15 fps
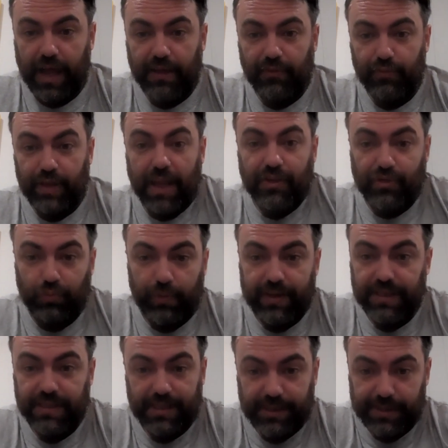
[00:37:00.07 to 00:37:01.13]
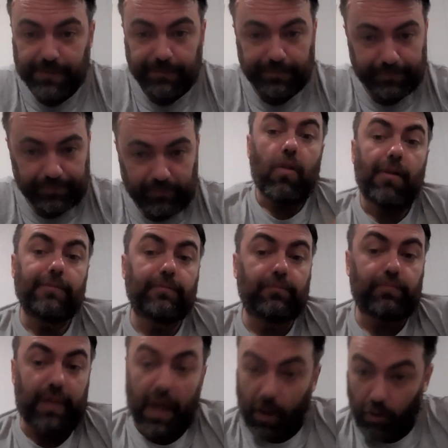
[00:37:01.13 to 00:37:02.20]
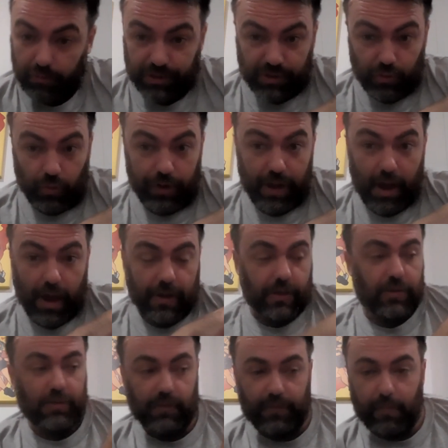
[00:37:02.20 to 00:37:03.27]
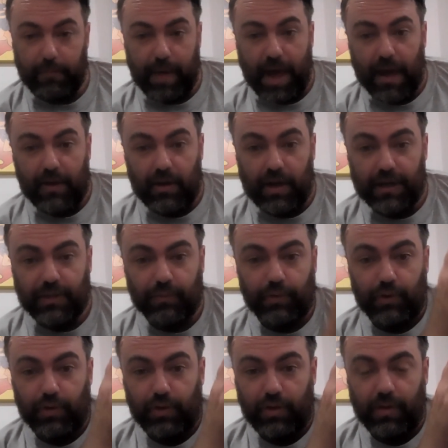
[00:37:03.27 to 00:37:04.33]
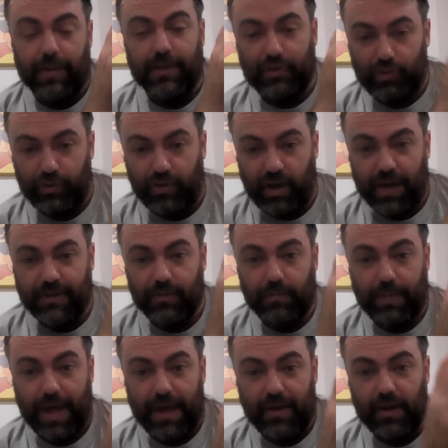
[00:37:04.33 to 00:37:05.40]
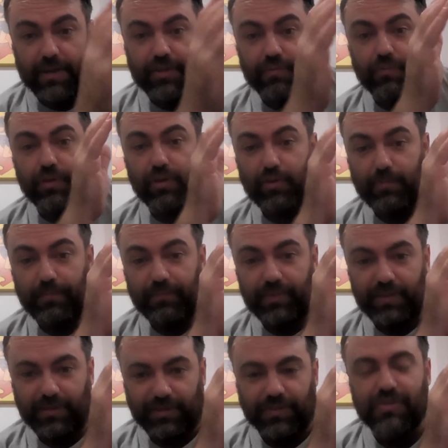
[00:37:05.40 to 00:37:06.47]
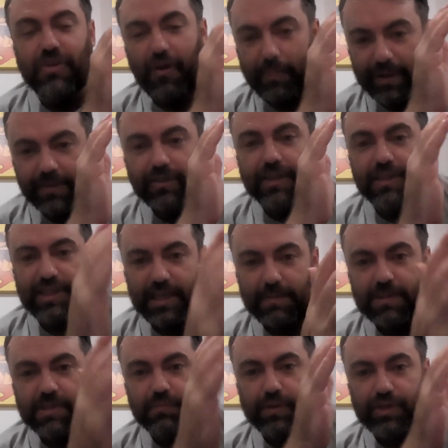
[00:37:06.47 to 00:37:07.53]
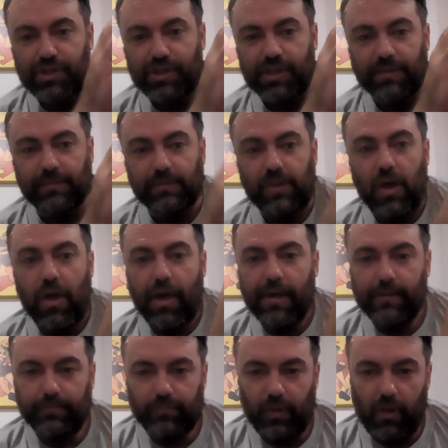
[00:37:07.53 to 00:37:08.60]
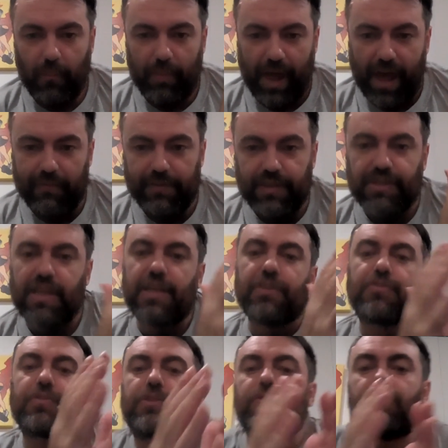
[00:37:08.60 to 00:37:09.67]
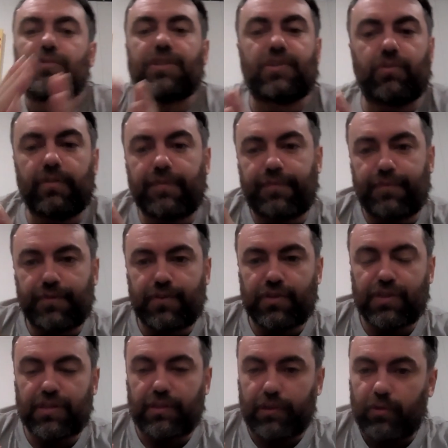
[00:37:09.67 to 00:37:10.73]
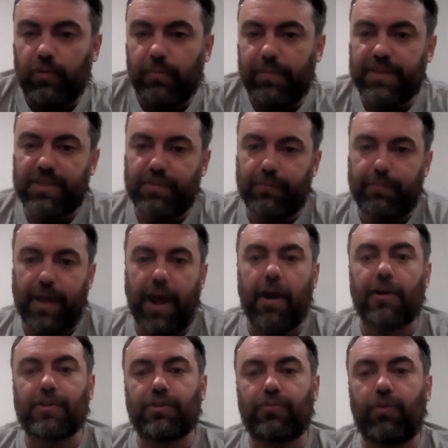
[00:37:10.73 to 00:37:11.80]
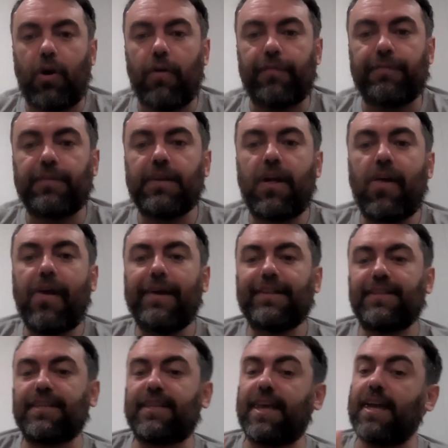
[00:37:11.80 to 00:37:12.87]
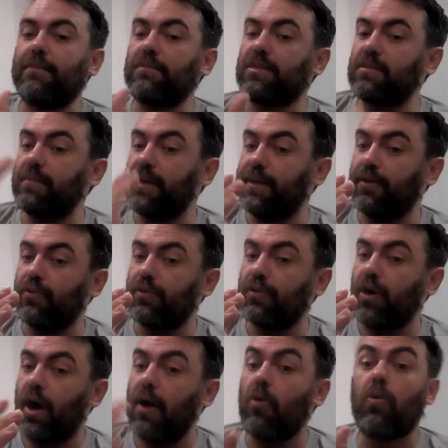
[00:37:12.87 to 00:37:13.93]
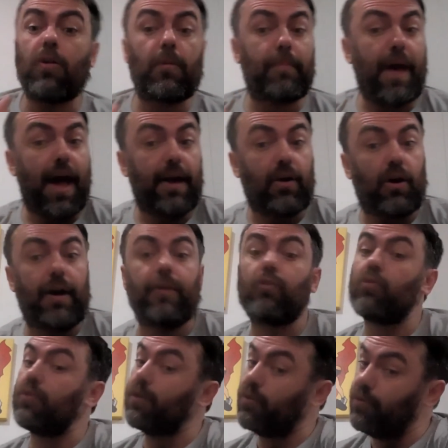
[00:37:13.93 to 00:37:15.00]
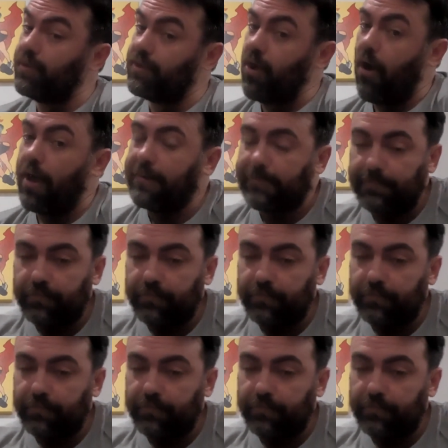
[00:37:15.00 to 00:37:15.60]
that twist. That whole story arc of a bad guy to a good guy to a bad guy to you know what I mean, like keep switching, but having this integral sort of little bits of character growth to get him to be a good guy or a bad guy or a good guy